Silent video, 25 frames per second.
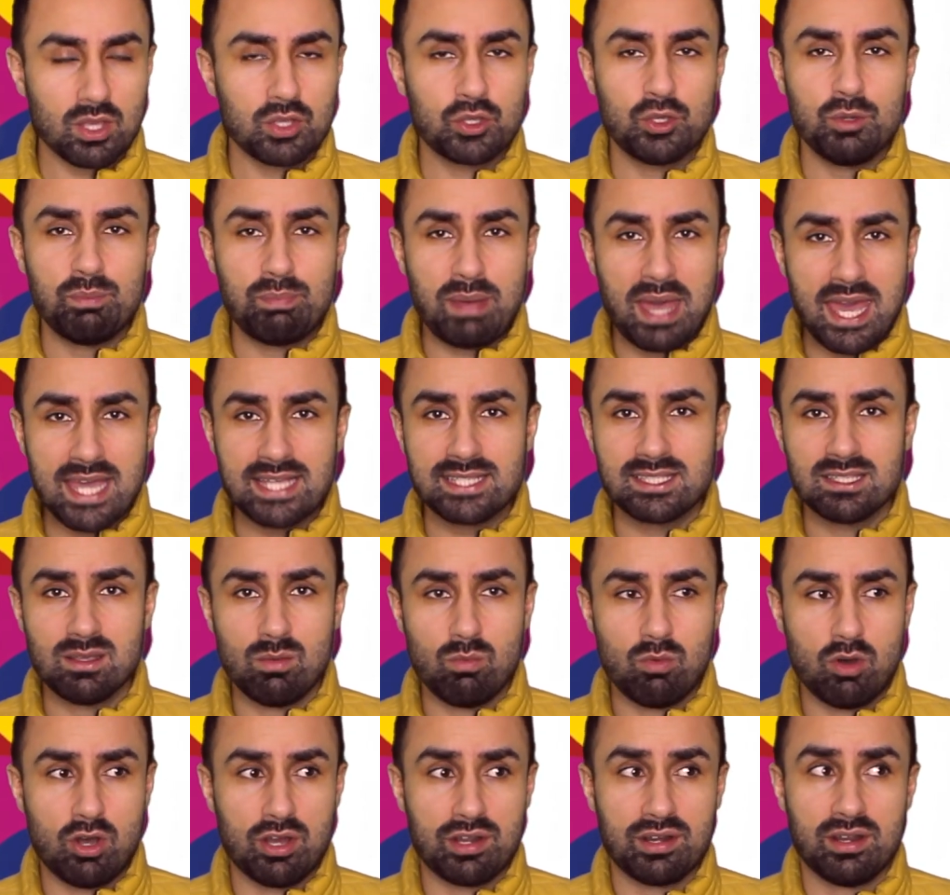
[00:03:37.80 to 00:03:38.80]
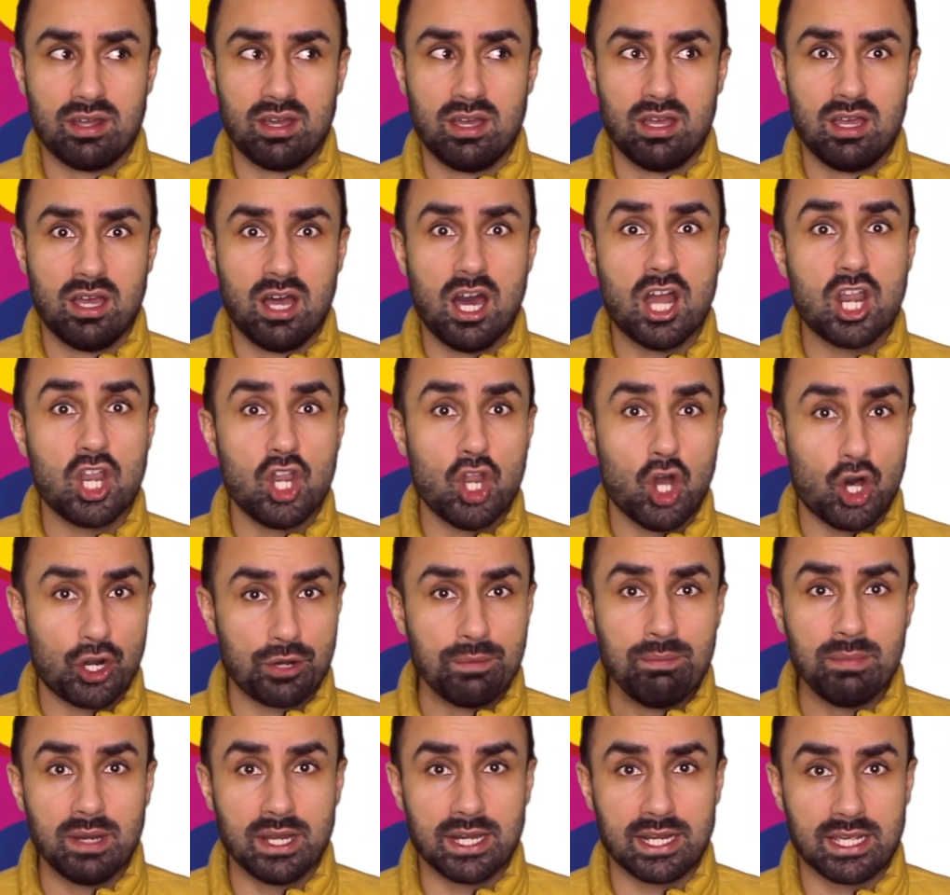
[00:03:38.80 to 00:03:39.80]
you pay someone a lot
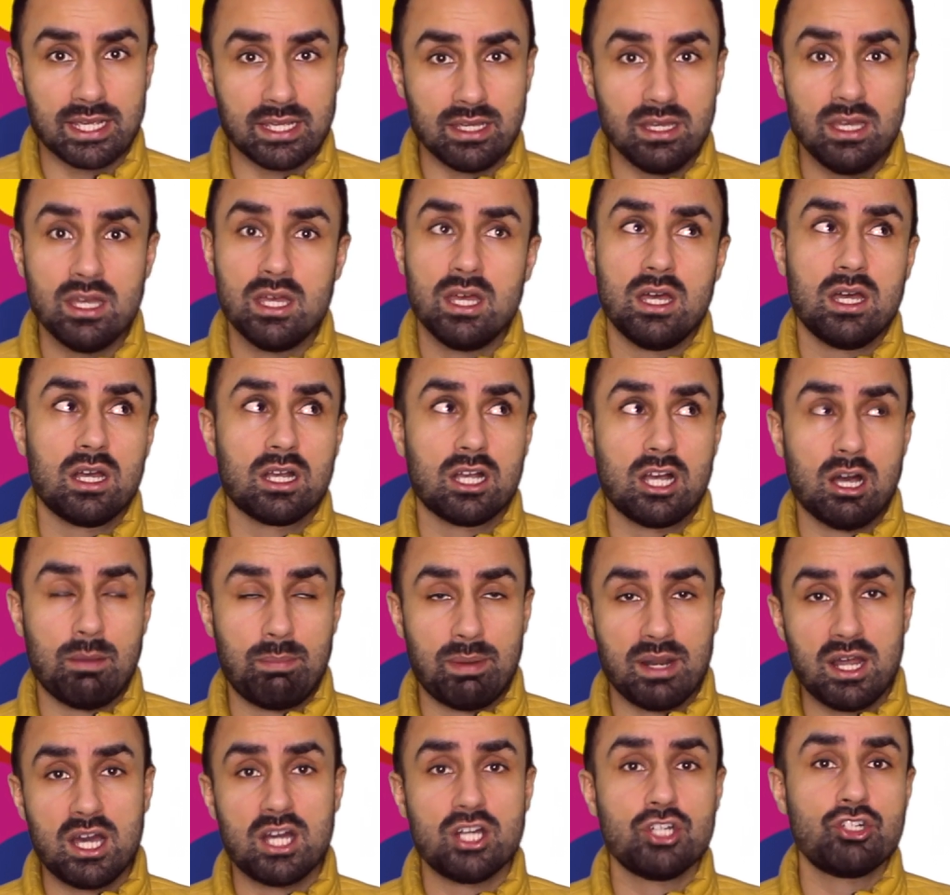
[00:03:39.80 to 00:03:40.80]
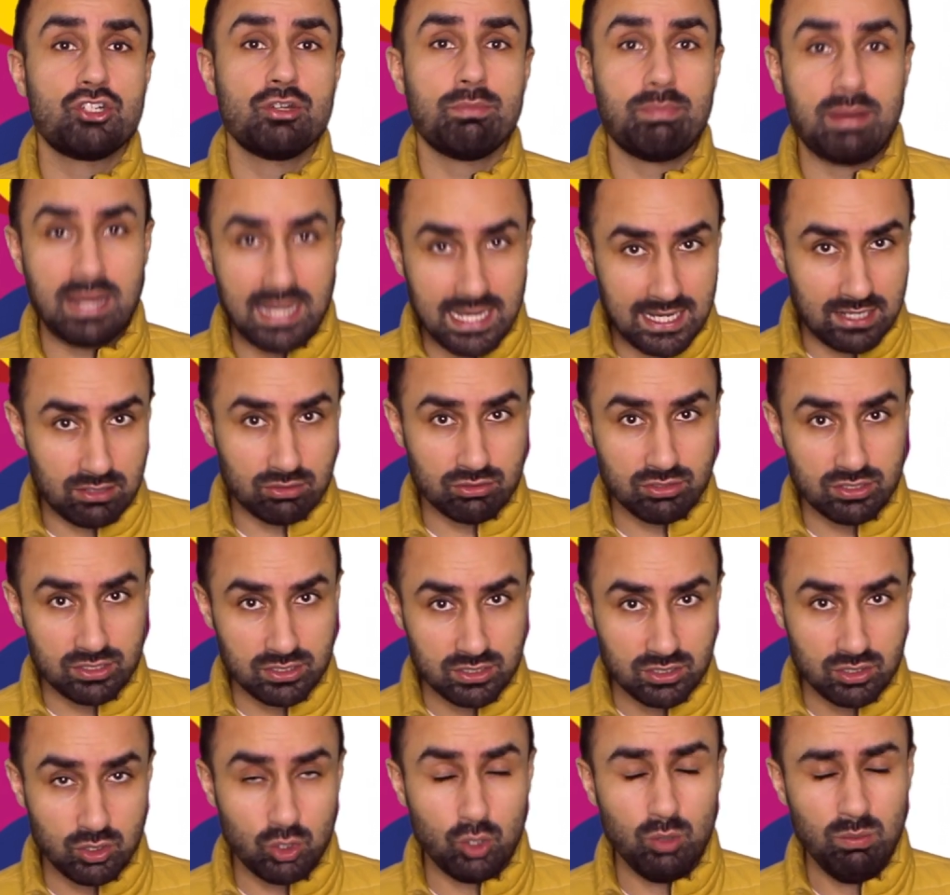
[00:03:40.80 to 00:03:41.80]
of money, a couple of £100
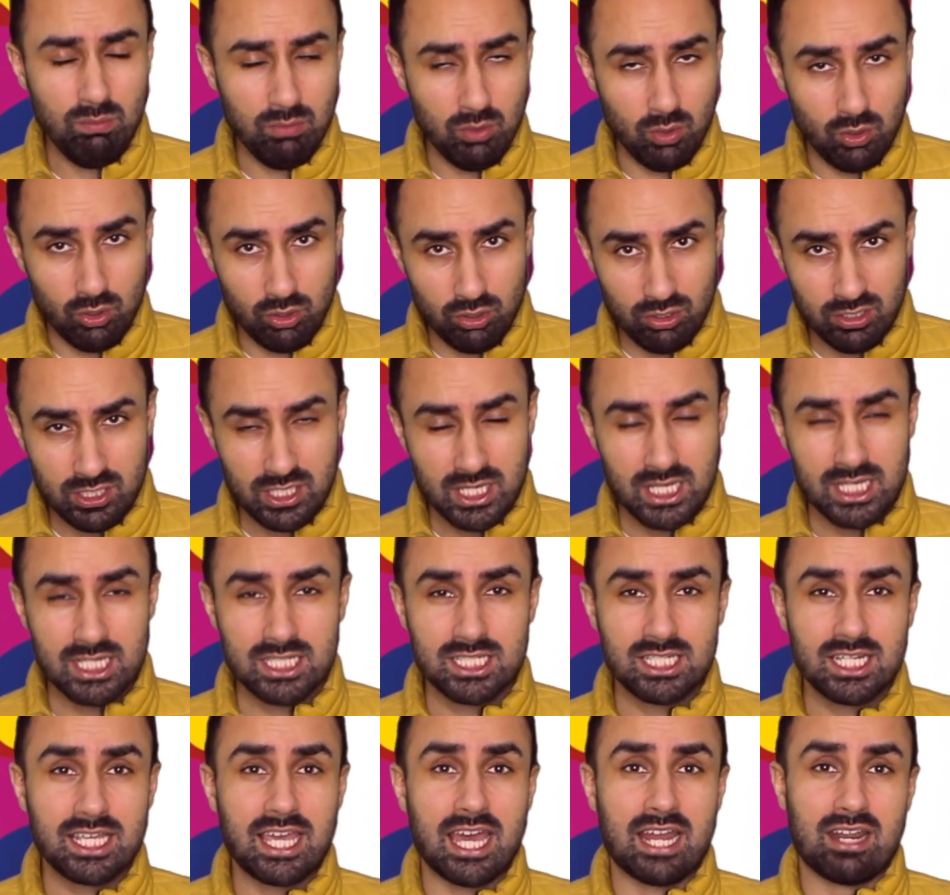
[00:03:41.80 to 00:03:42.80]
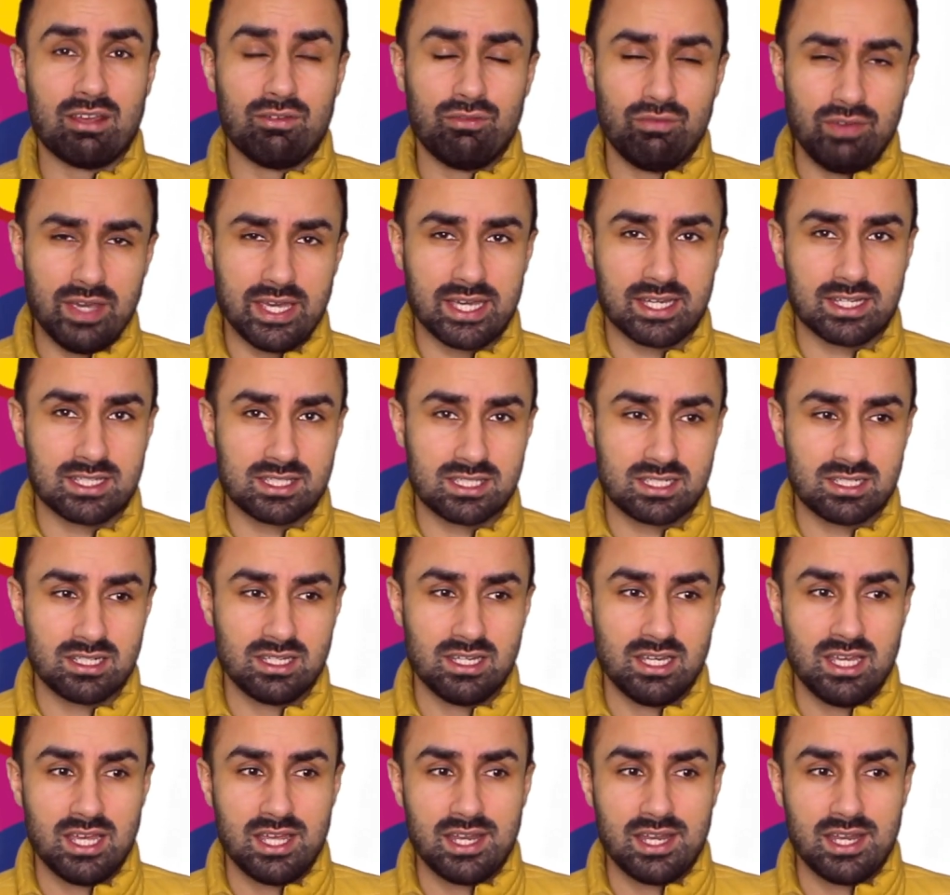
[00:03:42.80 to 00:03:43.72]
or more, to get it fixed.